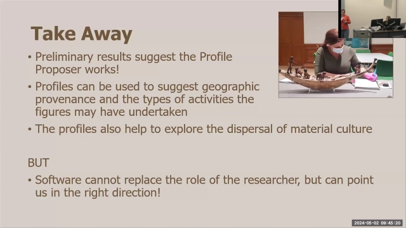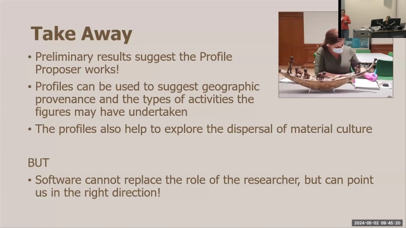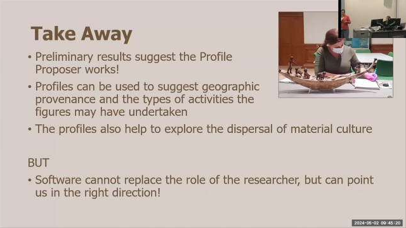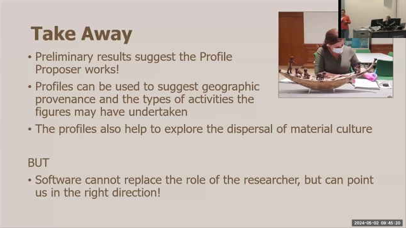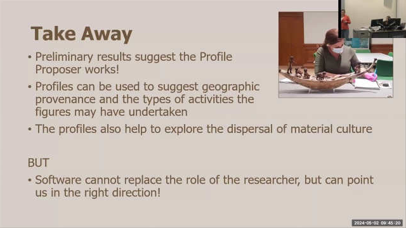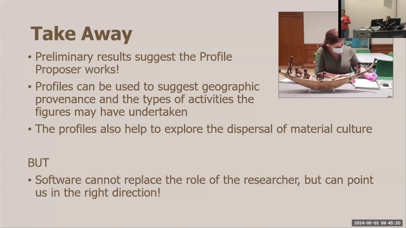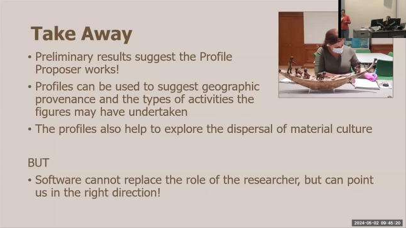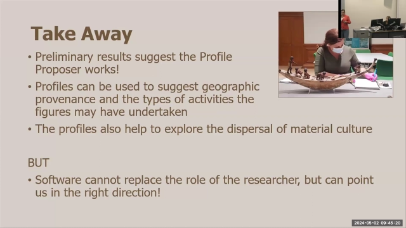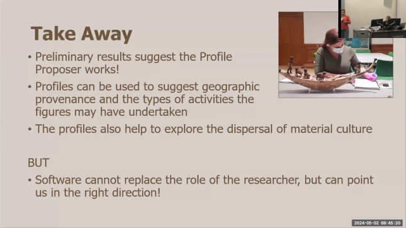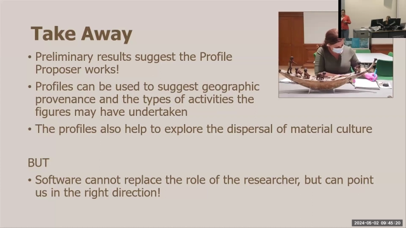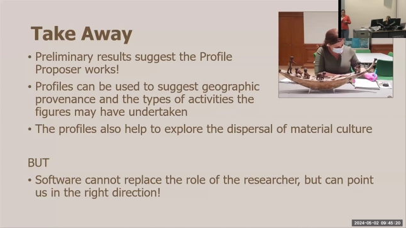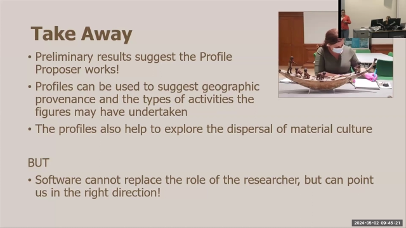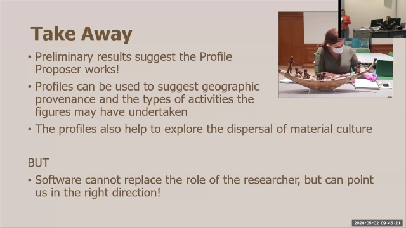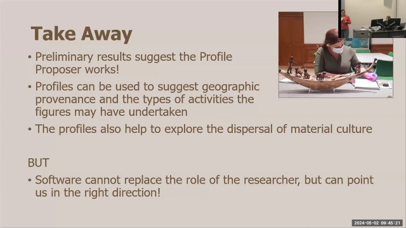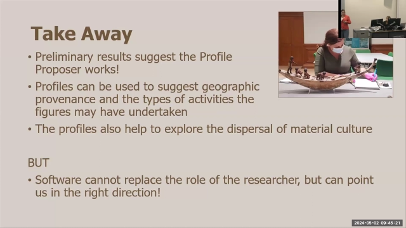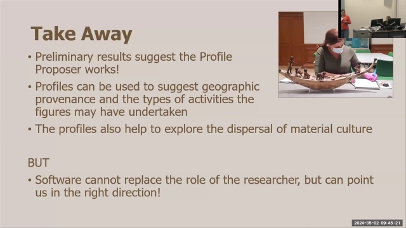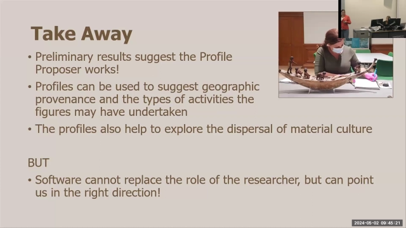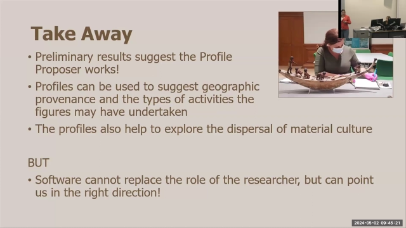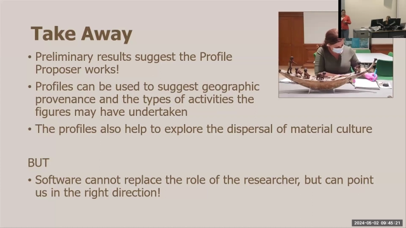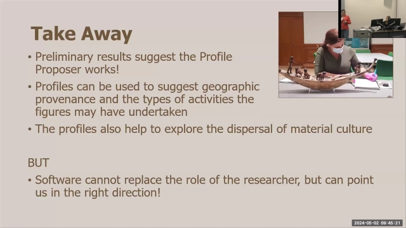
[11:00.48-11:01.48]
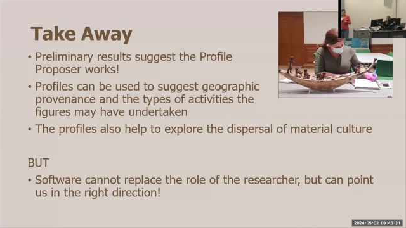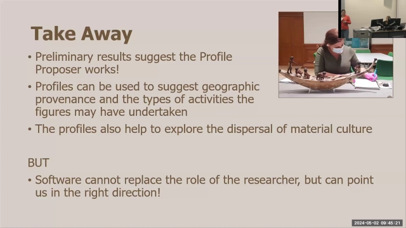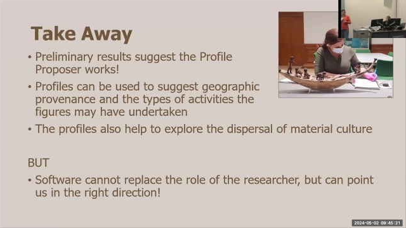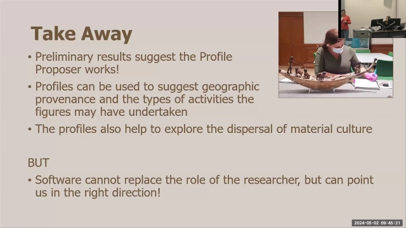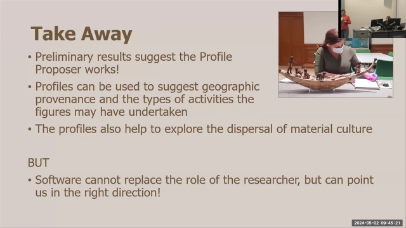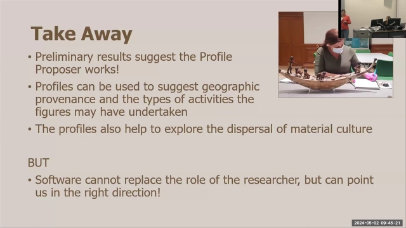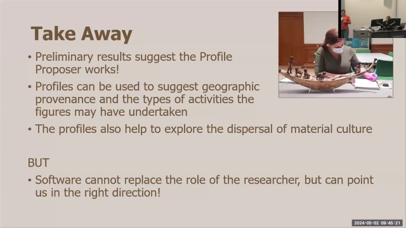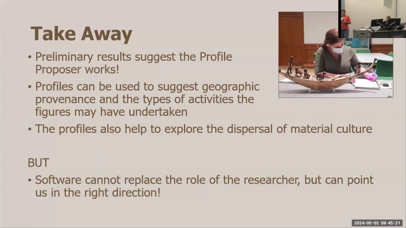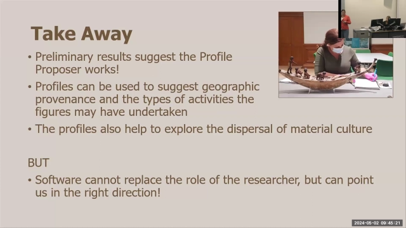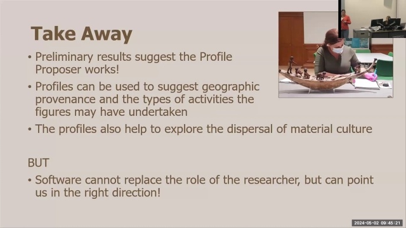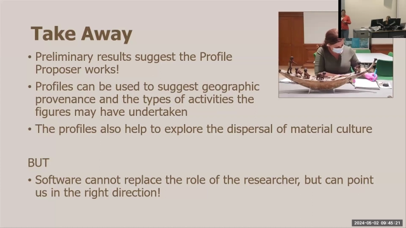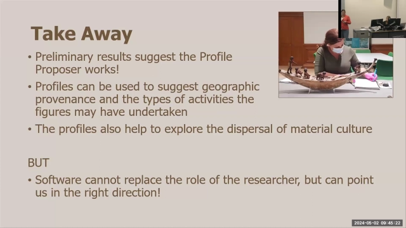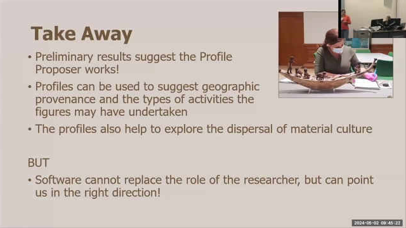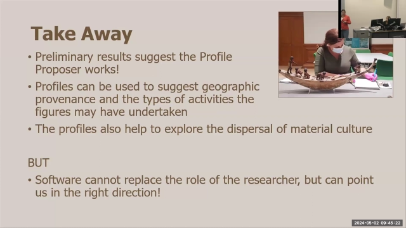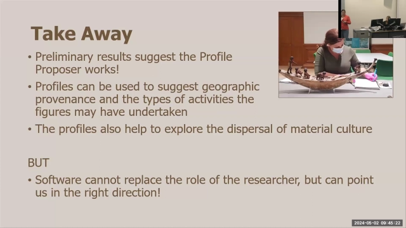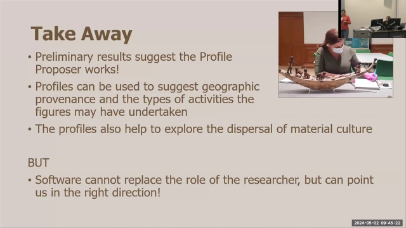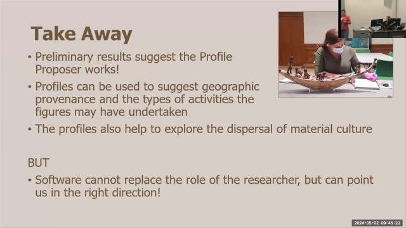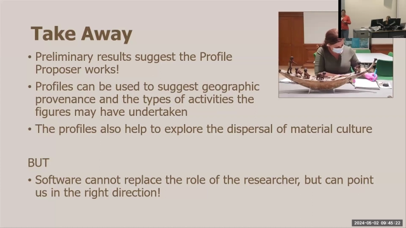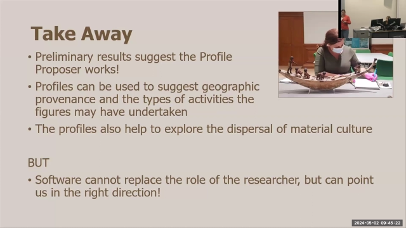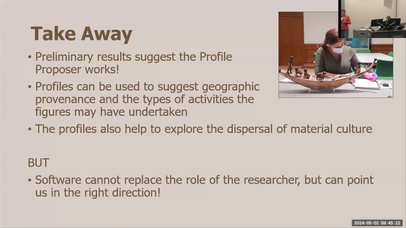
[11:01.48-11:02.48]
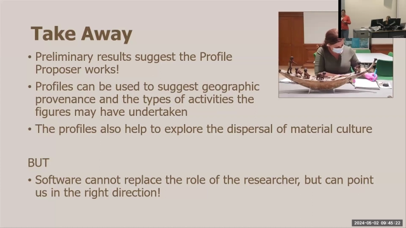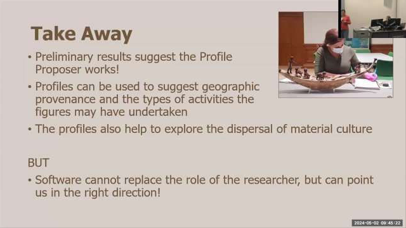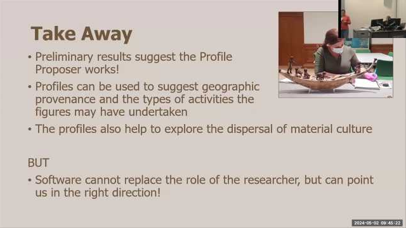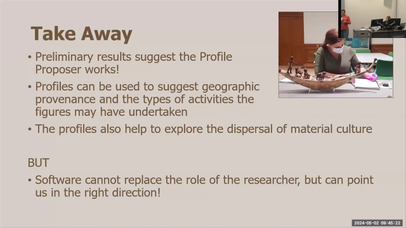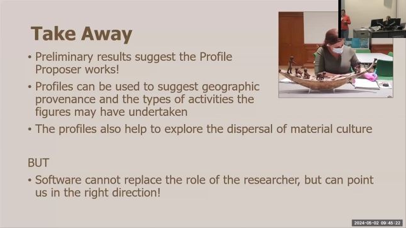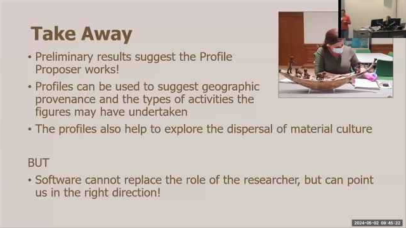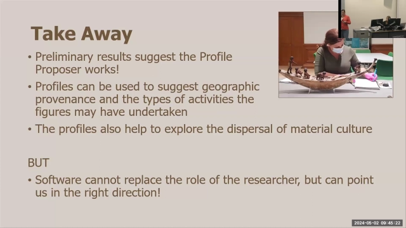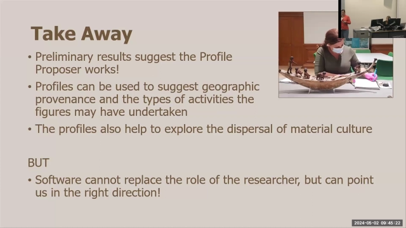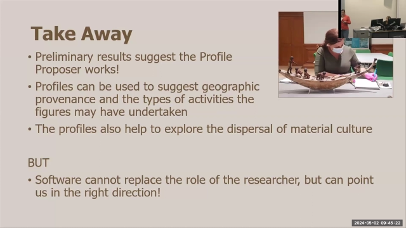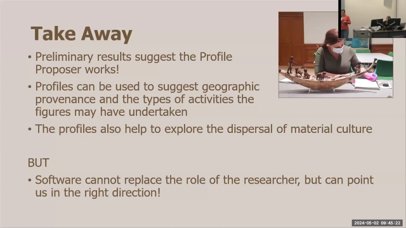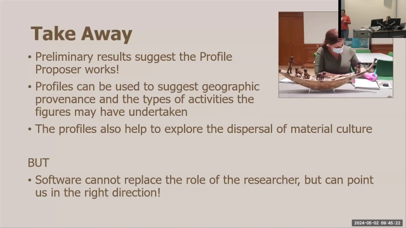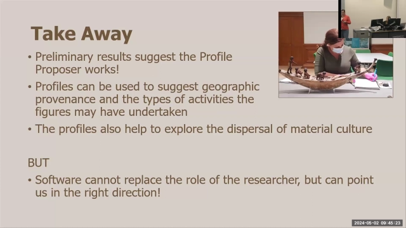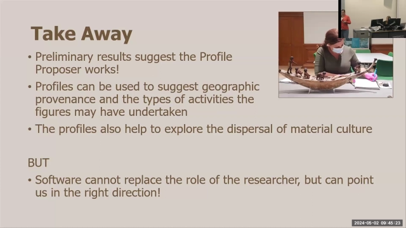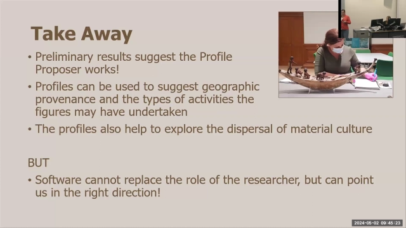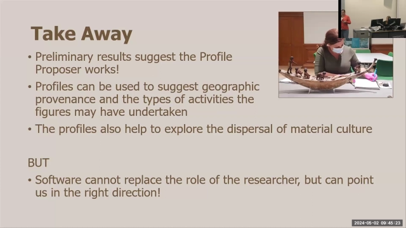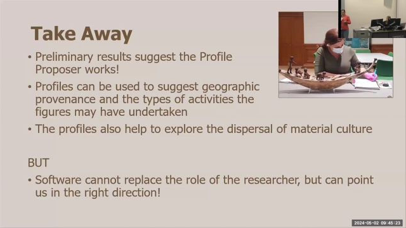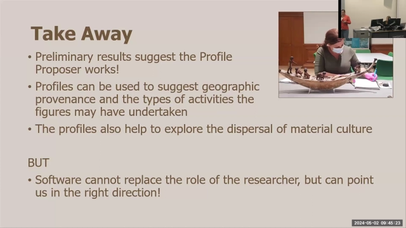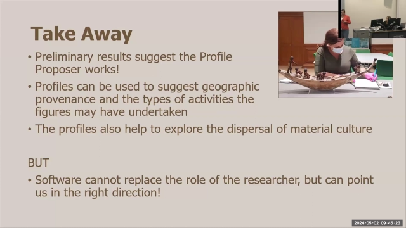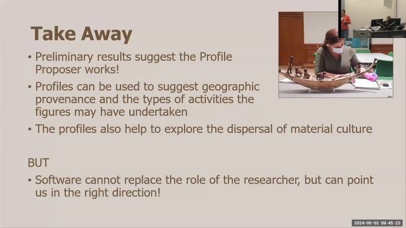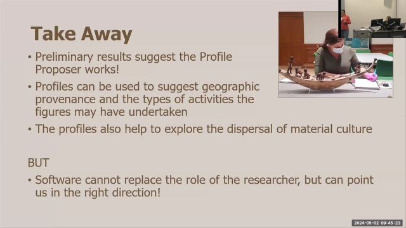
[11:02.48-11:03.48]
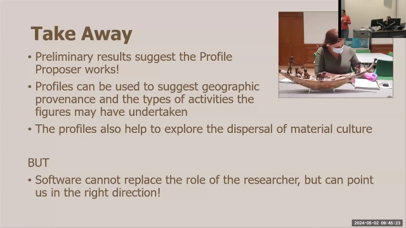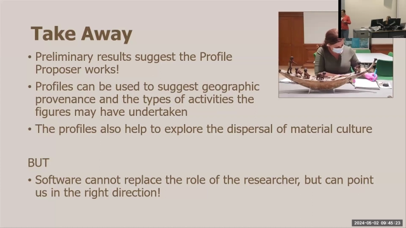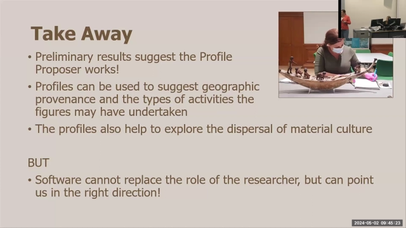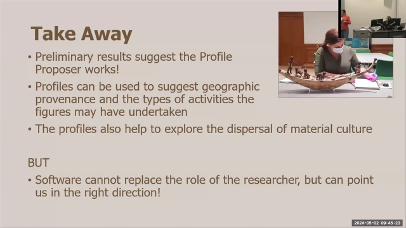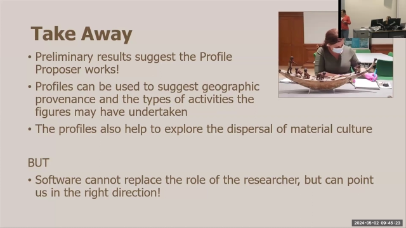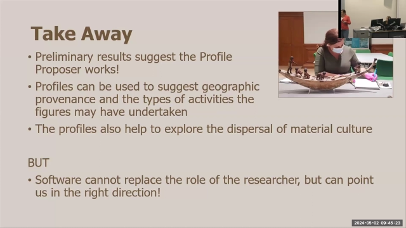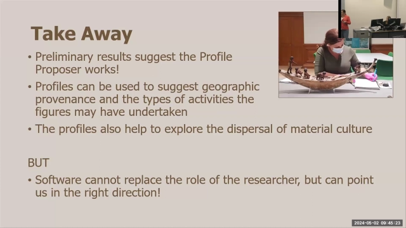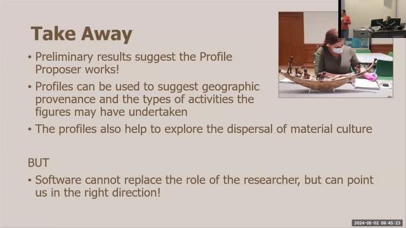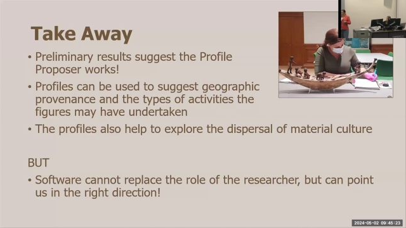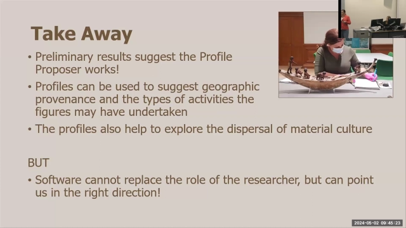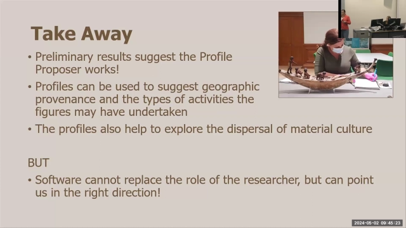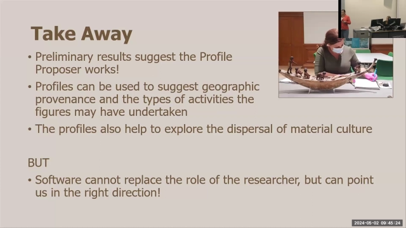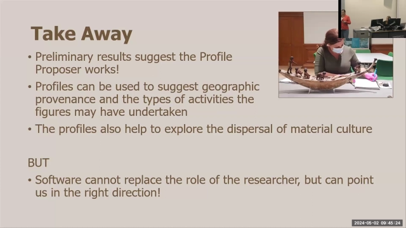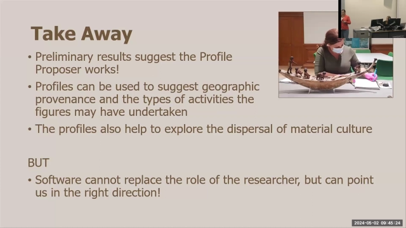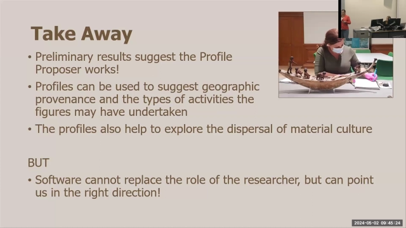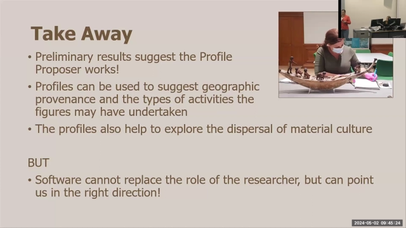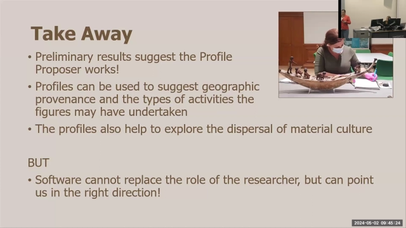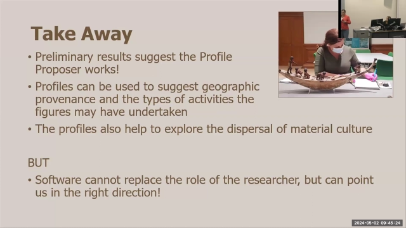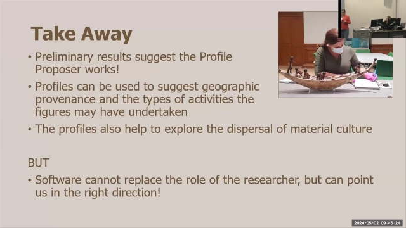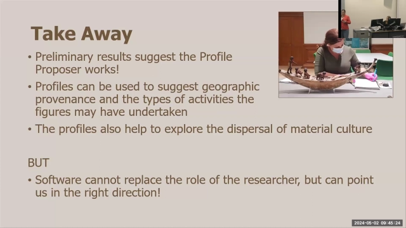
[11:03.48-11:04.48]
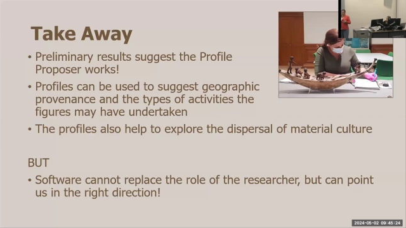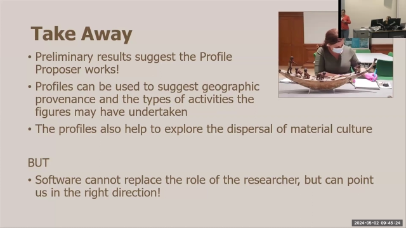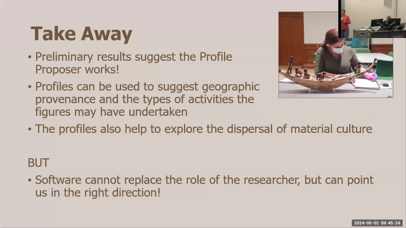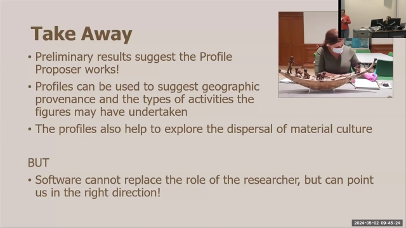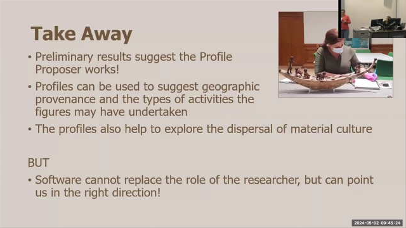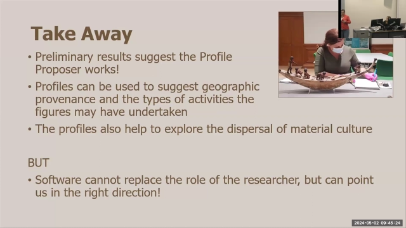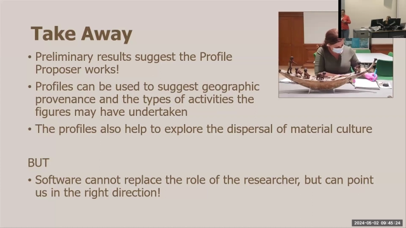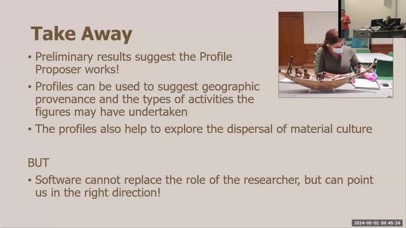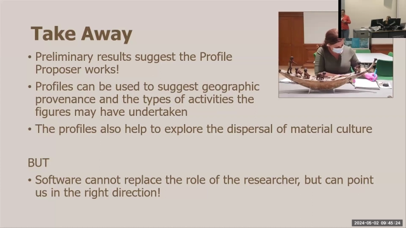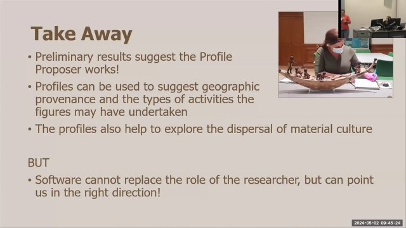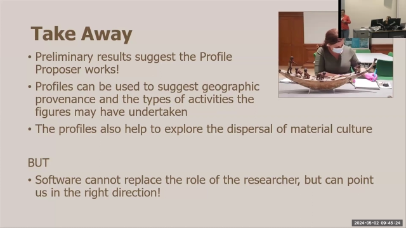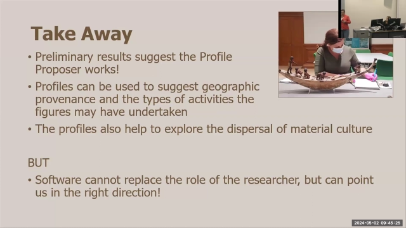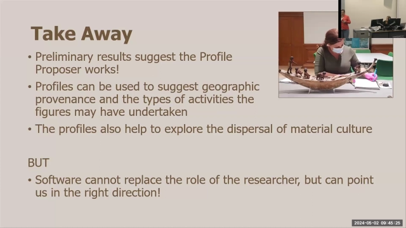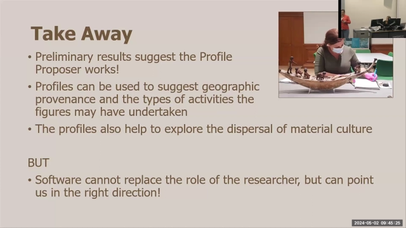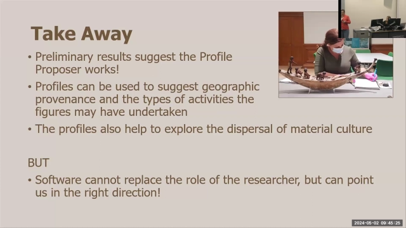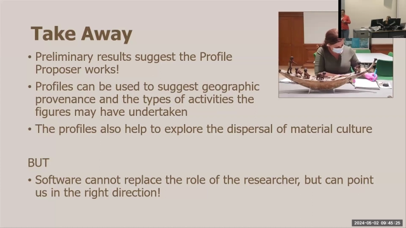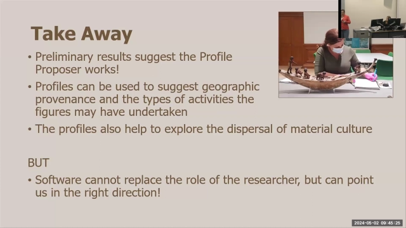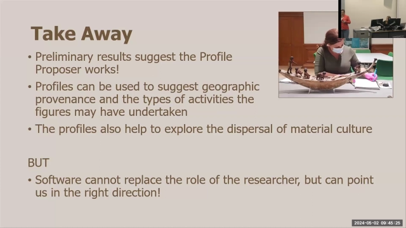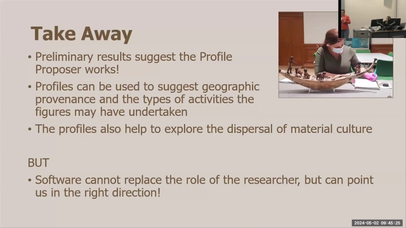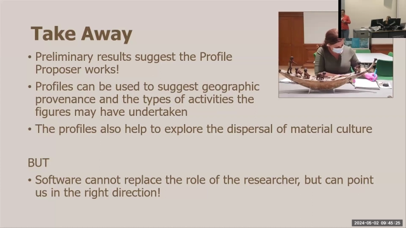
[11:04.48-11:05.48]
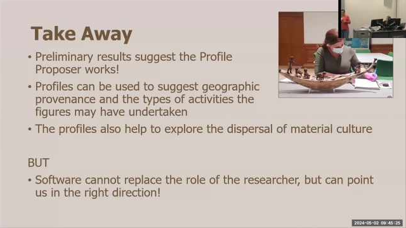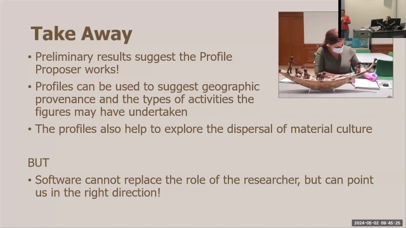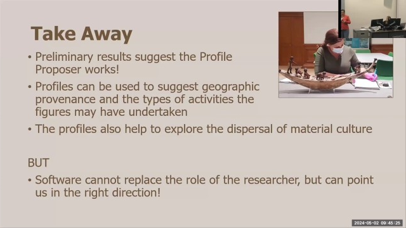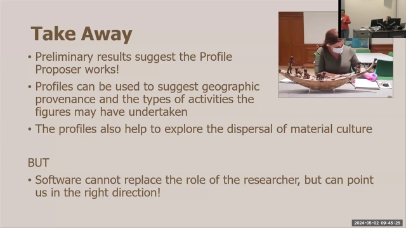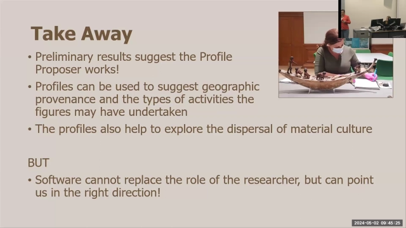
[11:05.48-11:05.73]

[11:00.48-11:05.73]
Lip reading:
(no speaker visible)